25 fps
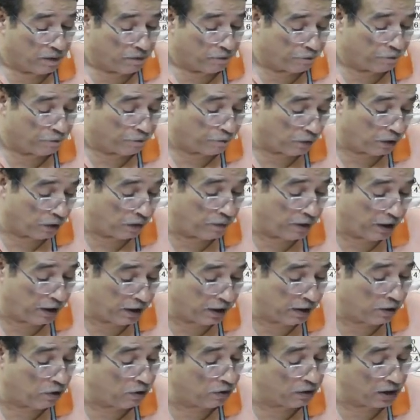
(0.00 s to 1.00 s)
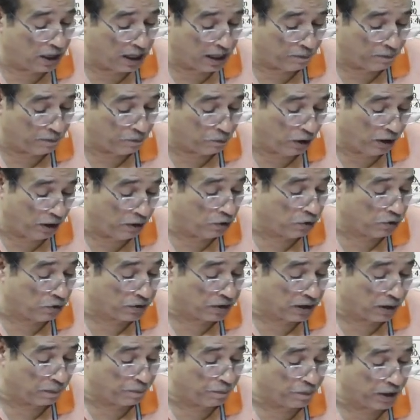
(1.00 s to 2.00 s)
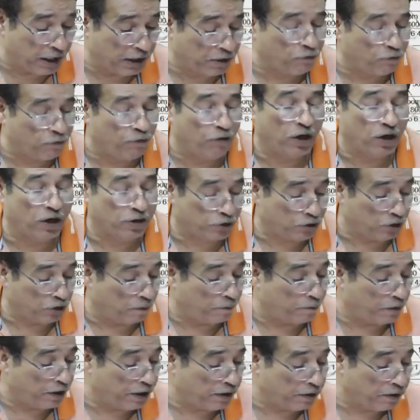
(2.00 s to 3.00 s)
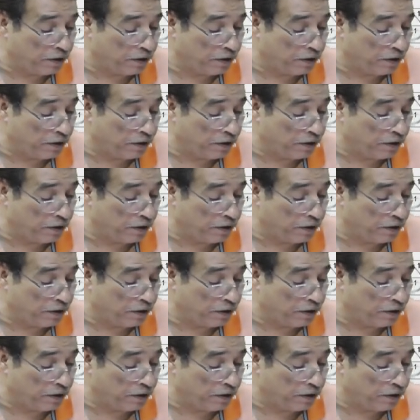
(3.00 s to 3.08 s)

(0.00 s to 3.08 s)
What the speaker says: From here on, I am going to subtract workshop rent.